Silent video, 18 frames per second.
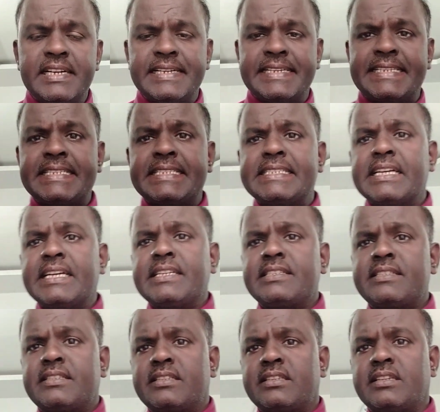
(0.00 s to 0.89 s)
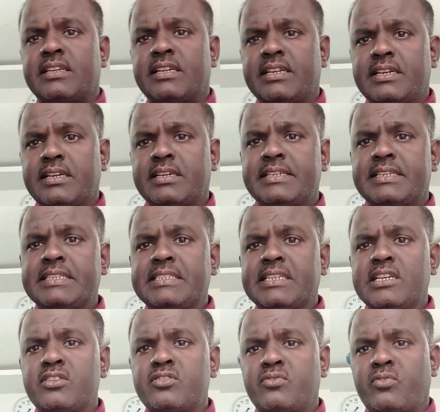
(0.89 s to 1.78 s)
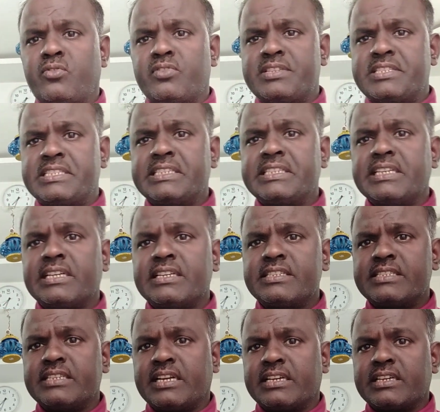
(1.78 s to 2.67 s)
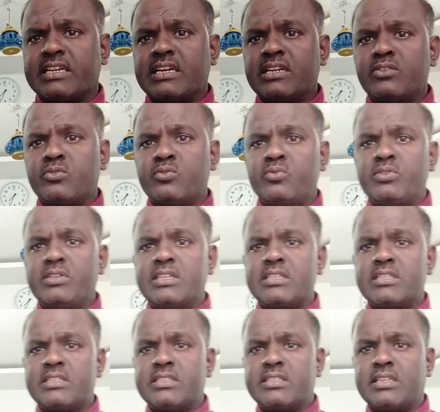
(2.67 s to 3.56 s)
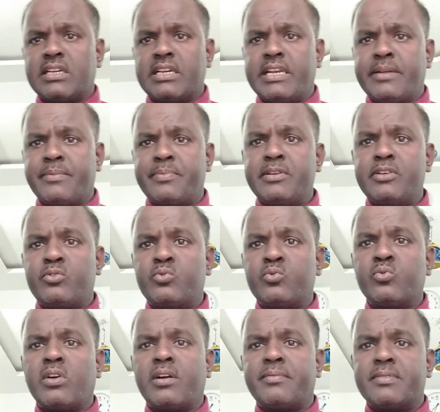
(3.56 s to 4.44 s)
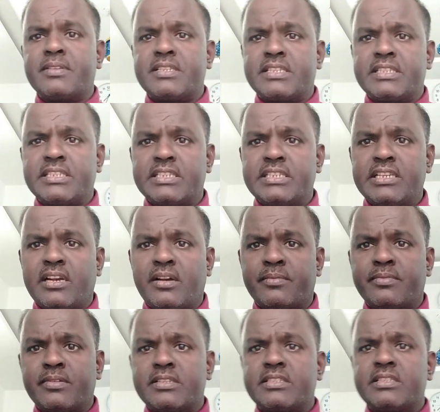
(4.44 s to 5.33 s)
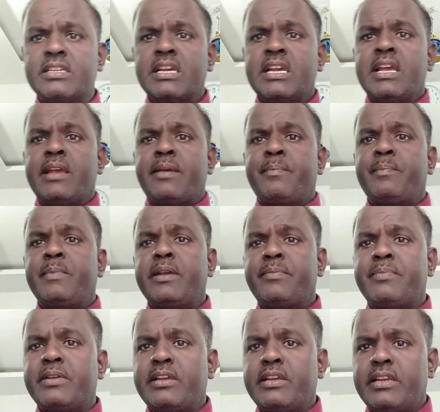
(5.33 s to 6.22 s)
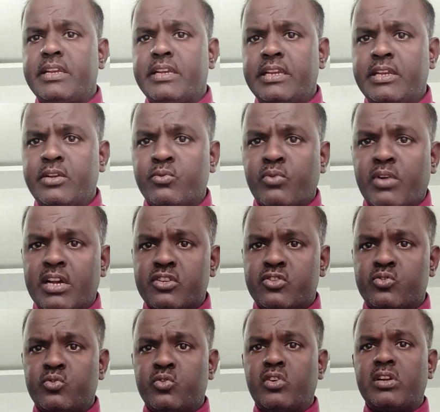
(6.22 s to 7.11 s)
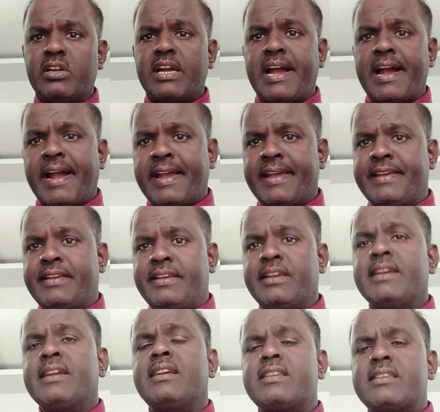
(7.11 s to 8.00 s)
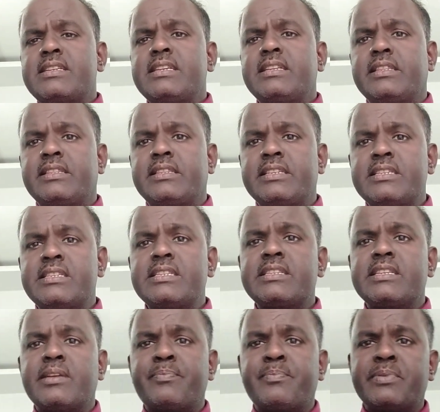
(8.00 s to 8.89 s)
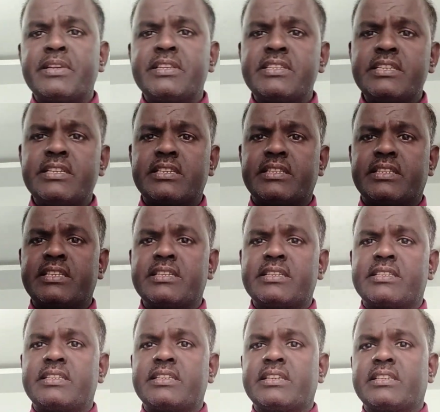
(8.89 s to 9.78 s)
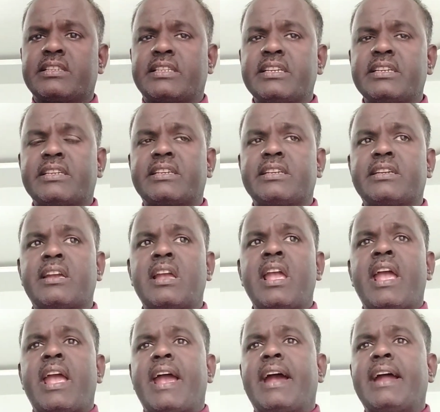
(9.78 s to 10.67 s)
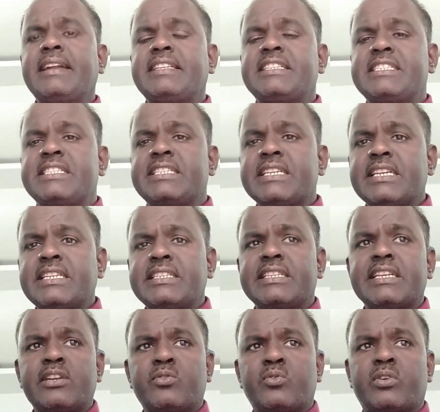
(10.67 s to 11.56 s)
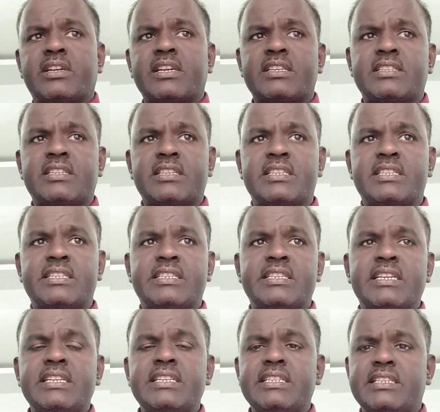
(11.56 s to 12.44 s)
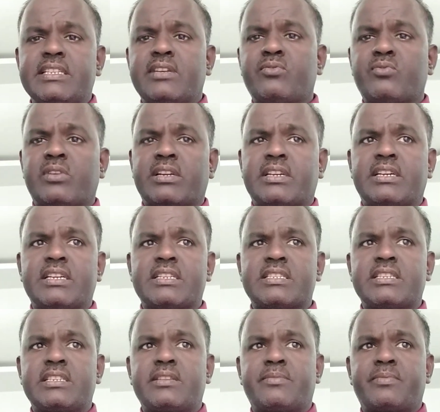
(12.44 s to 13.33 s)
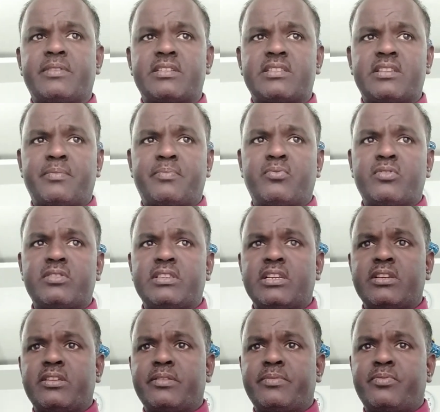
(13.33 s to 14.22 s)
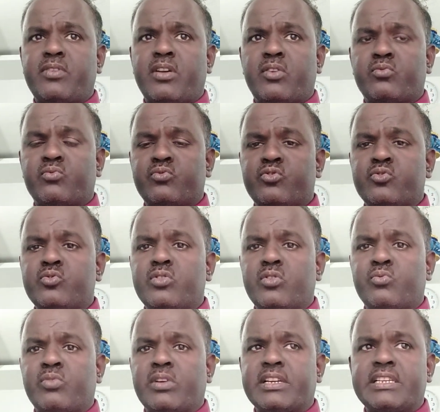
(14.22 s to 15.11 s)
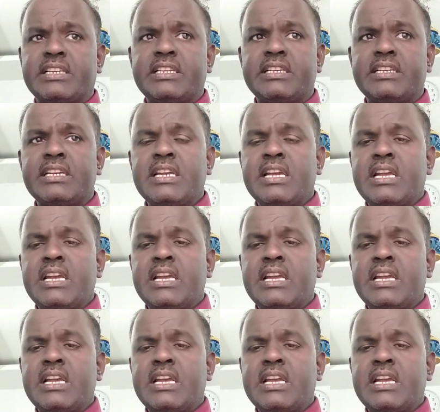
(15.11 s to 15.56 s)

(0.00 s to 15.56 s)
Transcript: designs for chairs, and continuous every 2 hours, 3 hours, maybe you wash your eye. See, this is a basic thinking, and change the locations, change the workers' difference. Suppose that if you are working